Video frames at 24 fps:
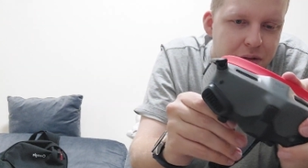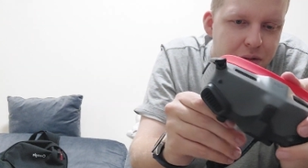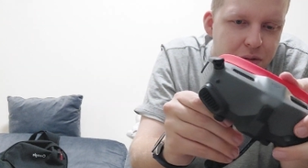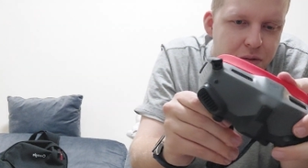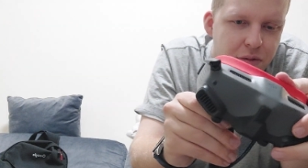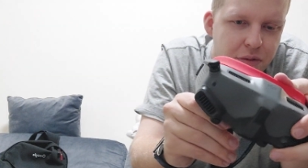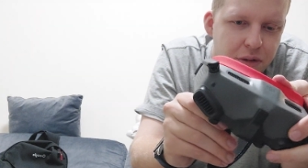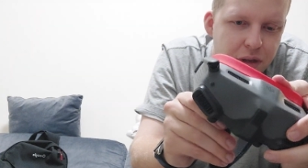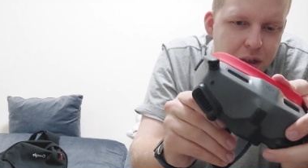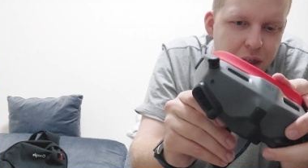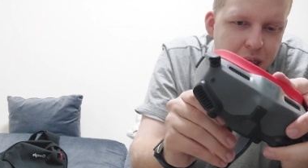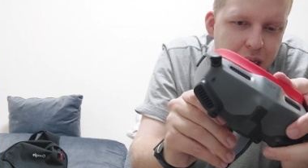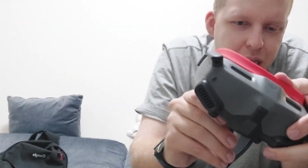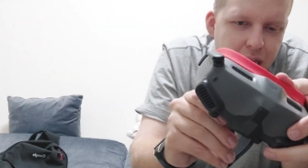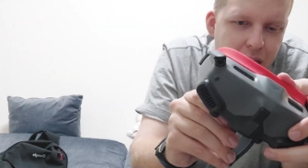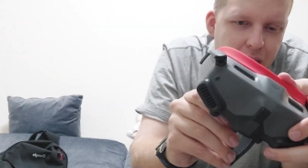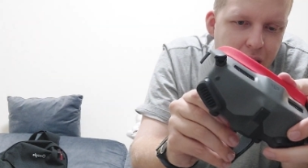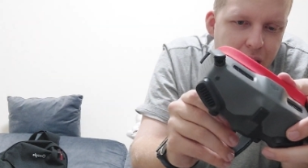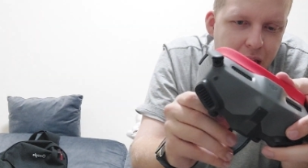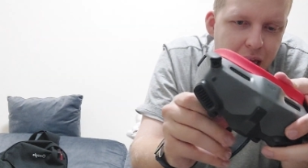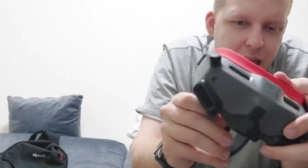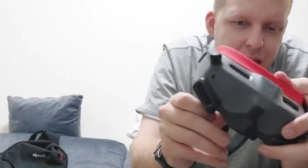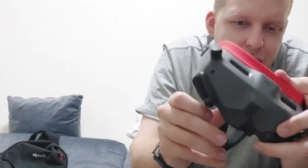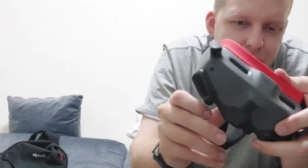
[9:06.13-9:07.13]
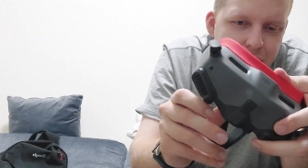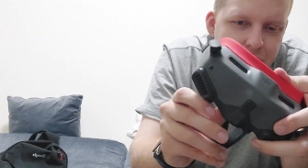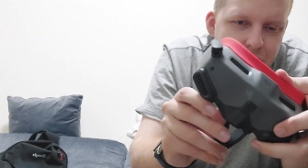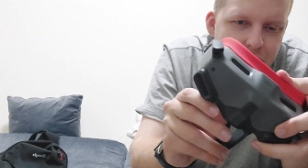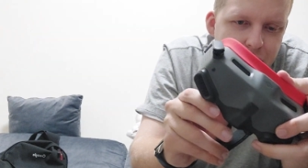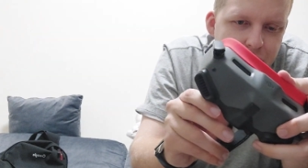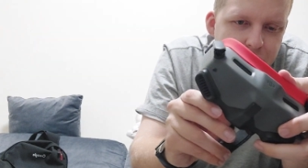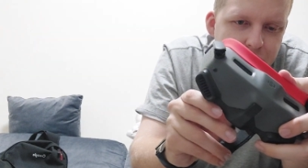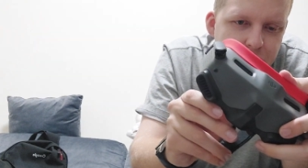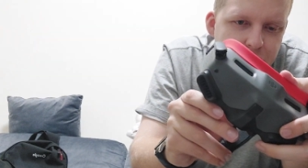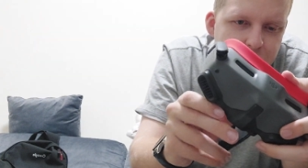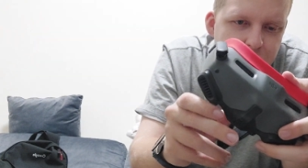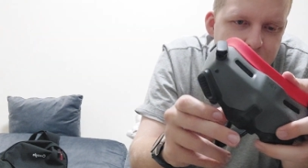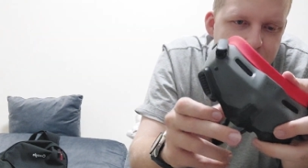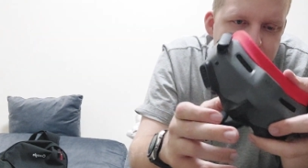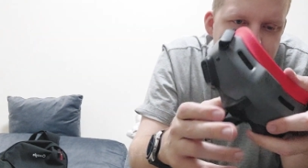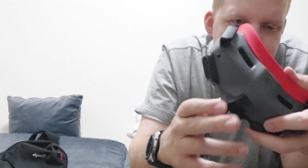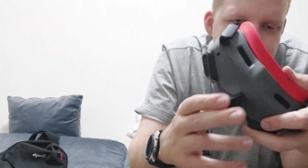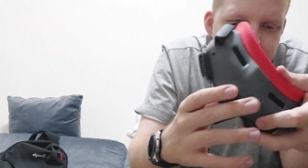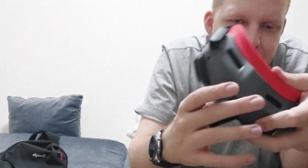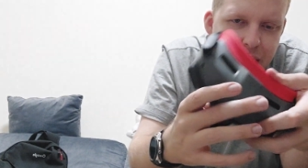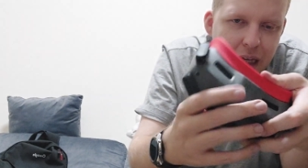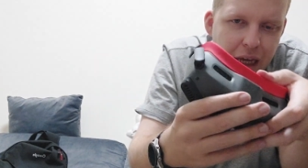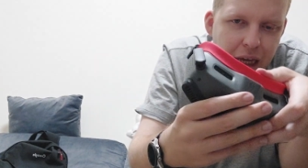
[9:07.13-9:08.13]
Ooh, yeah.
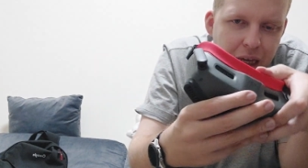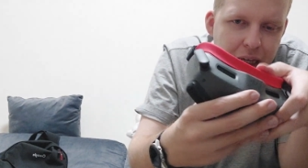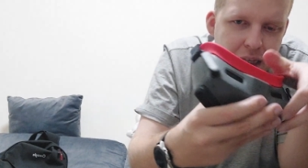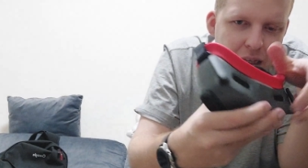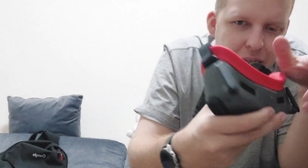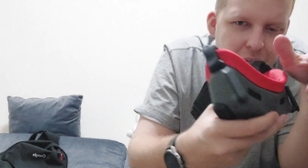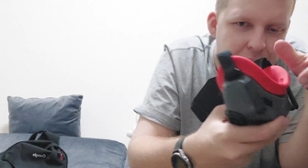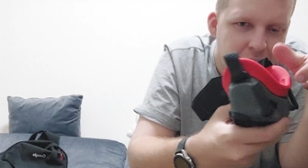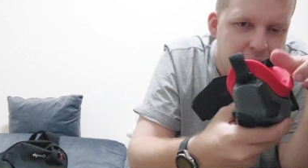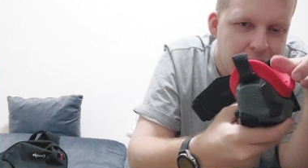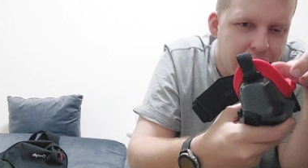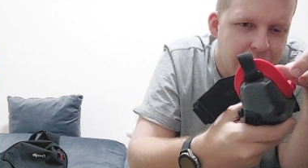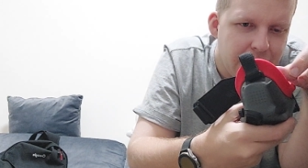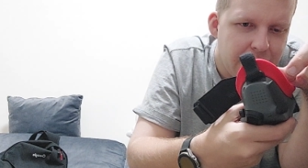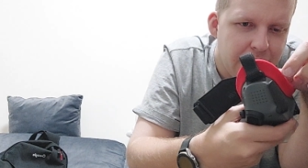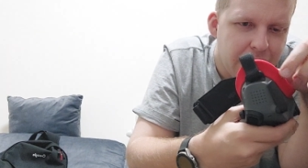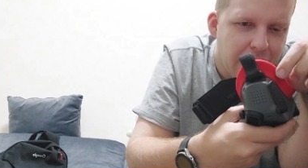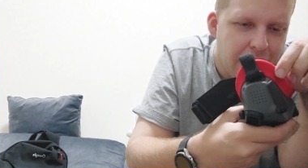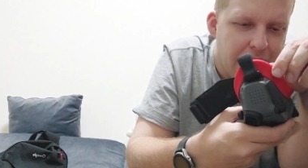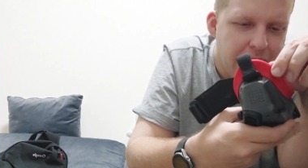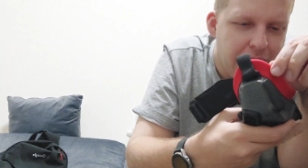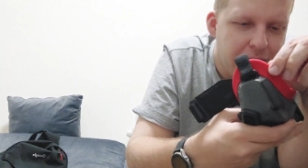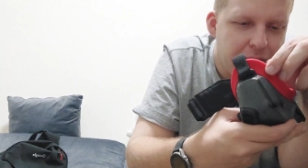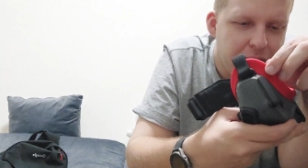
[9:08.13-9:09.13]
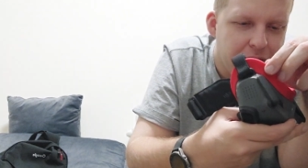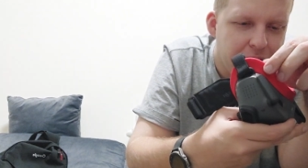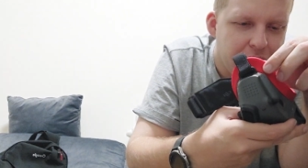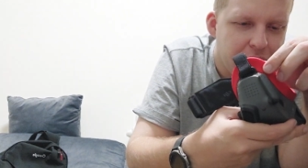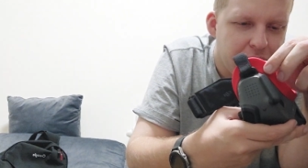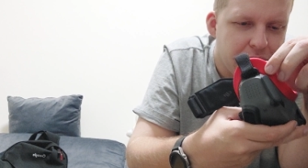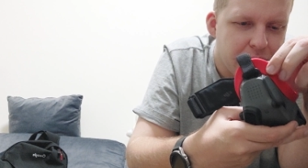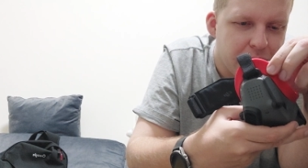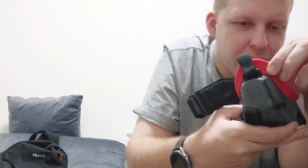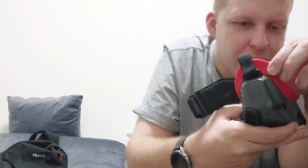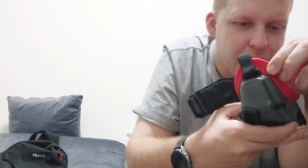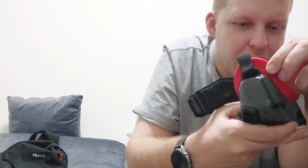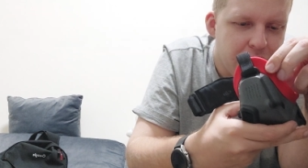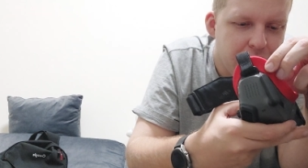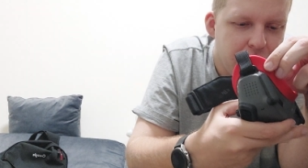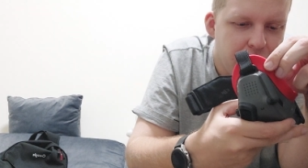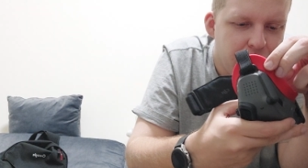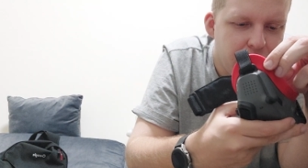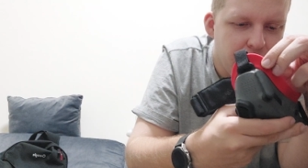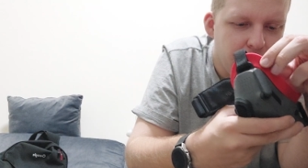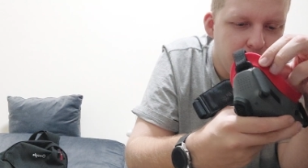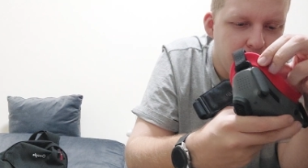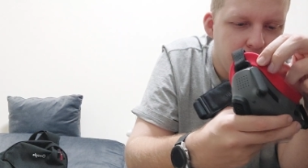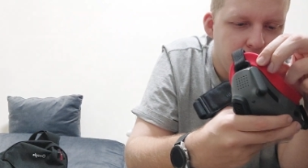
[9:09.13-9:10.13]
Yeah, he gave it some
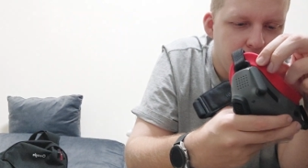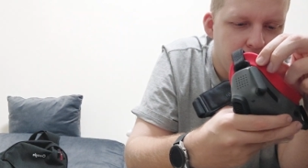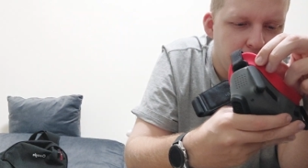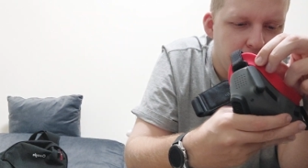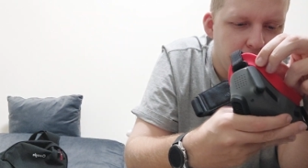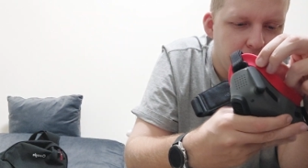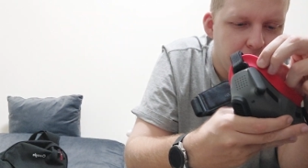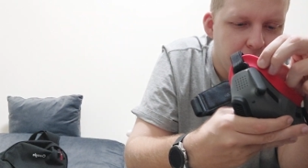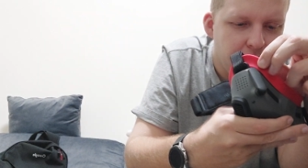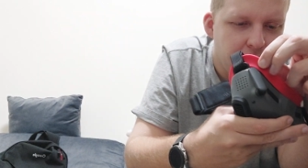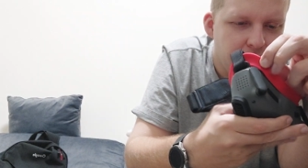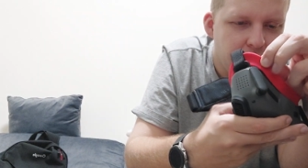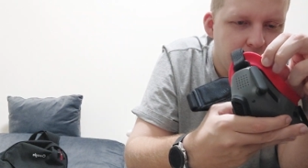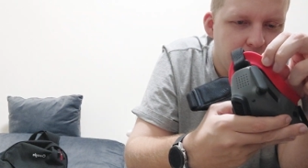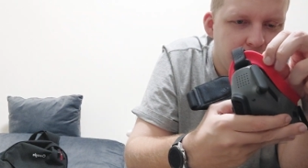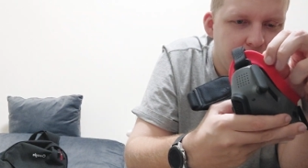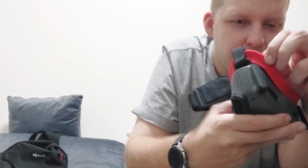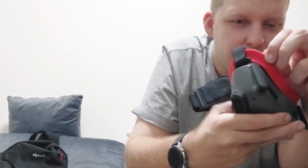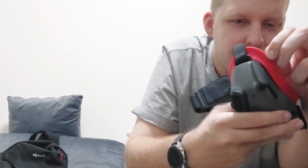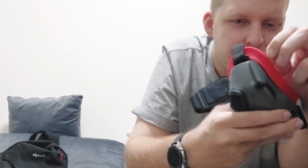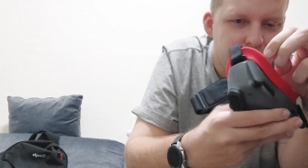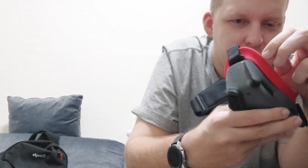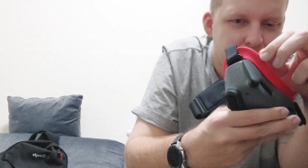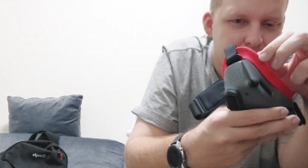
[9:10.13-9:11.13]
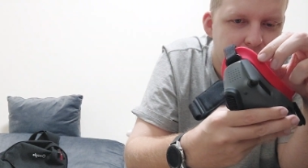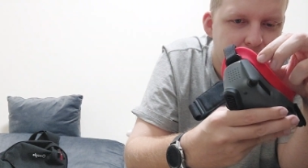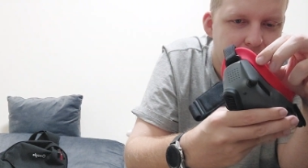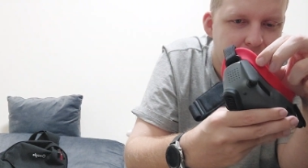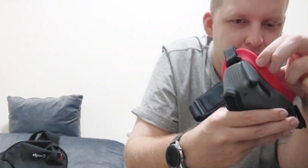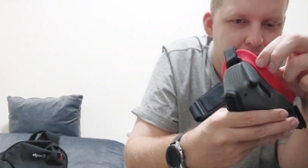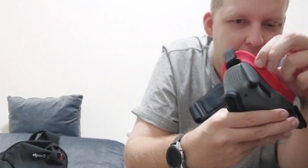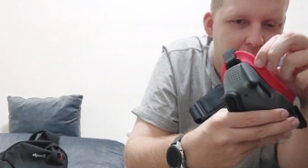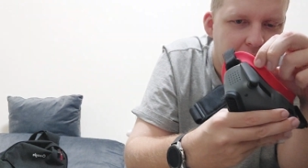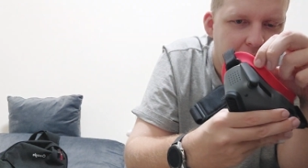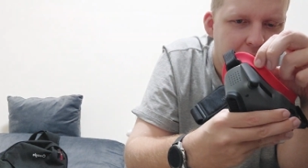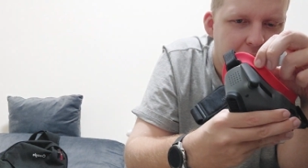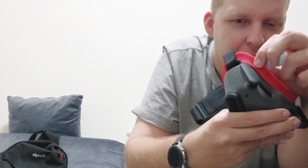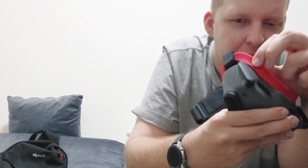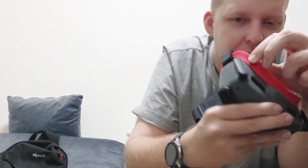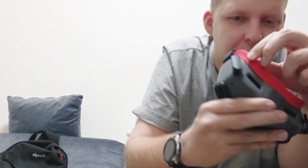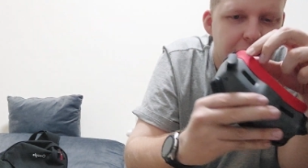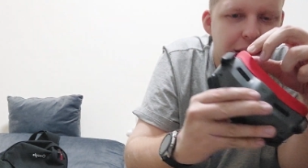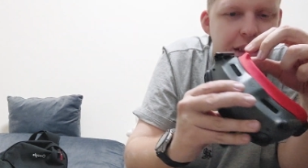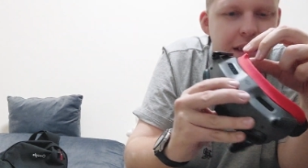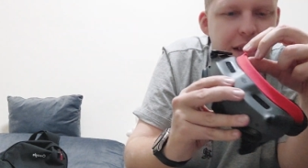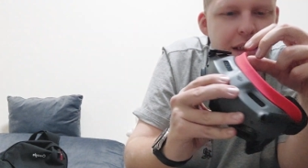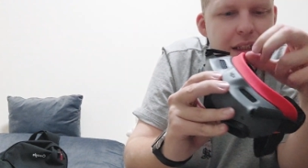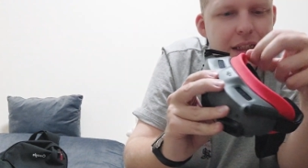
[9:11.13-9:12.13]
new. Ooh, this feels
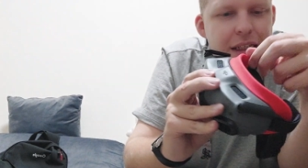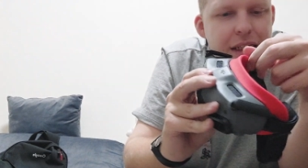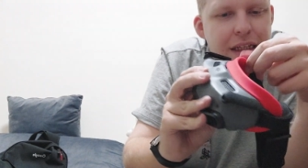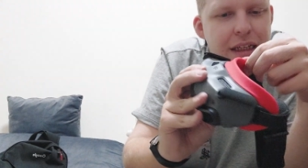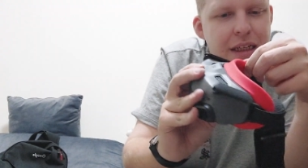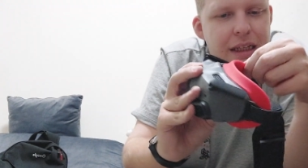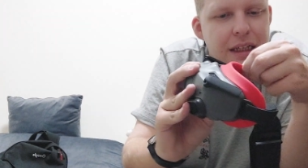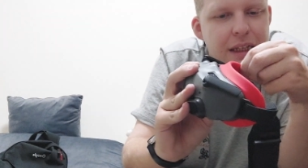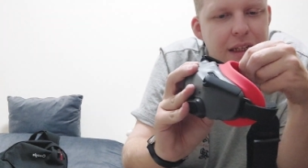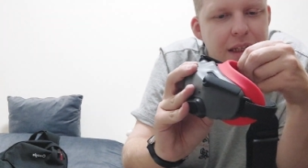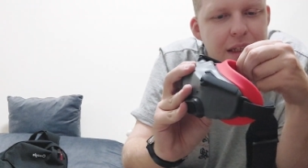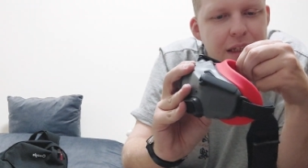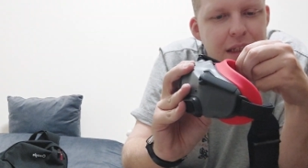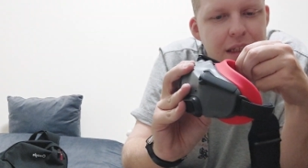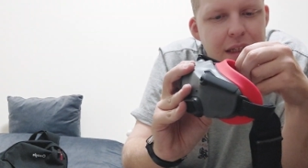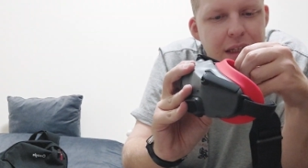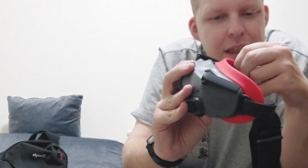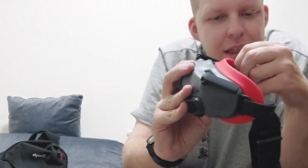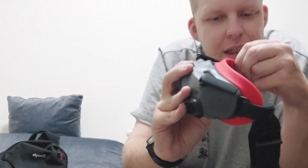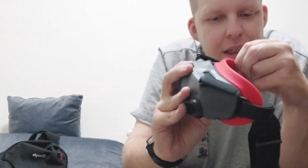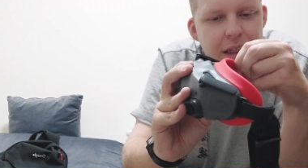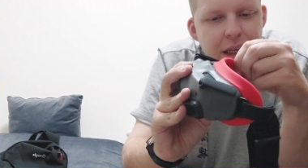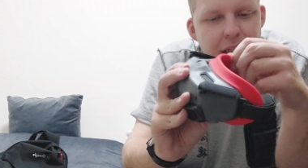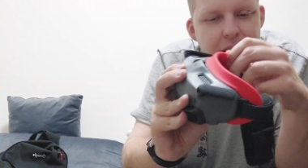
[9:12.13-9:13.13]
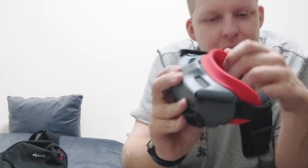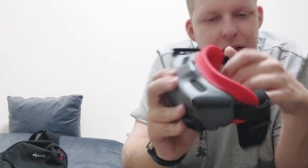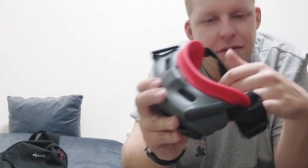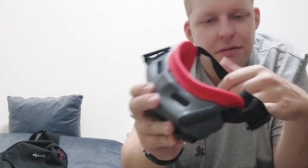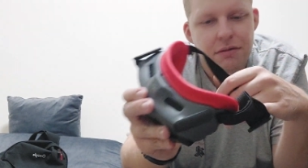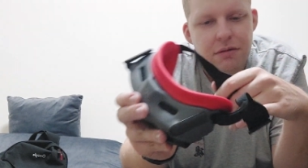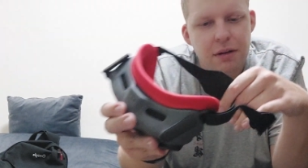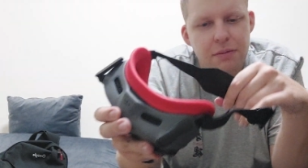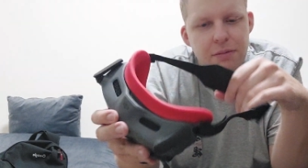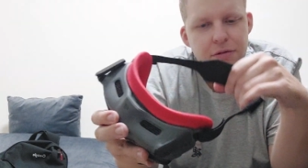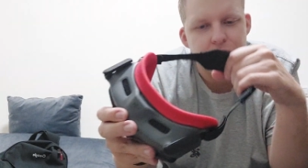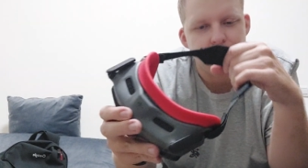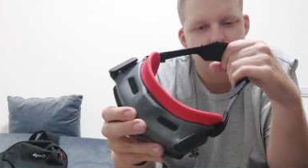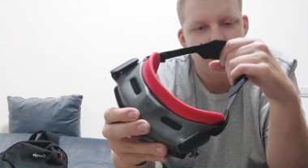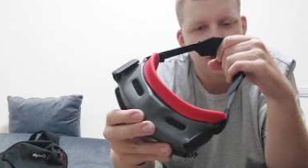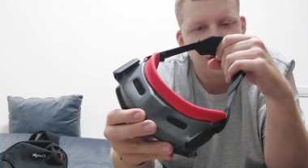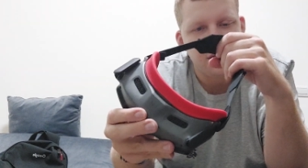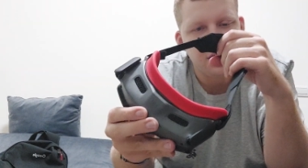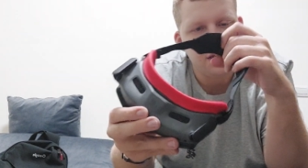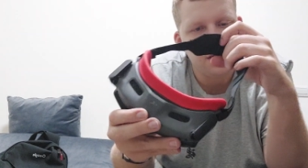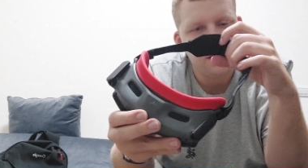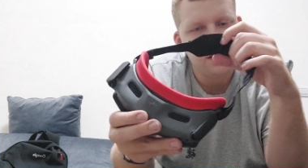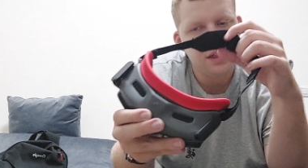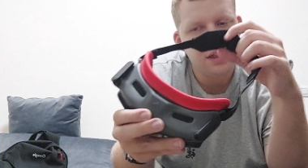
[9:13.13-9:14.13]
nice. Nice and rubbery.